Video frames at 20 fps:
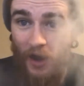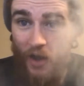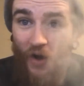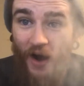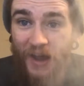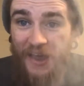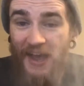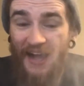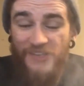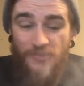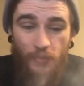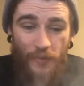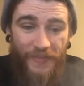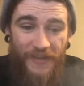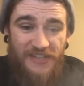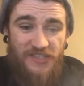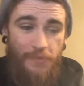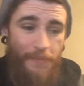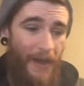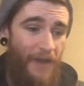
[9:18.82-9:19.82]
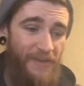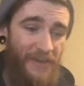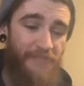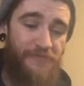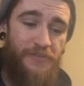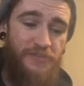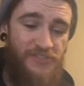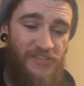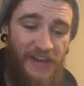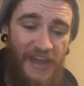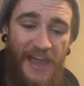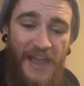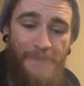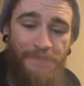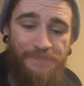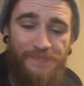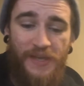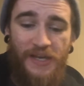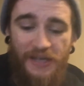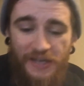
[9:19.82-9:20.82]
Alright guys, well that's about it for
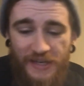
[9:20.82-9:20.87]
today.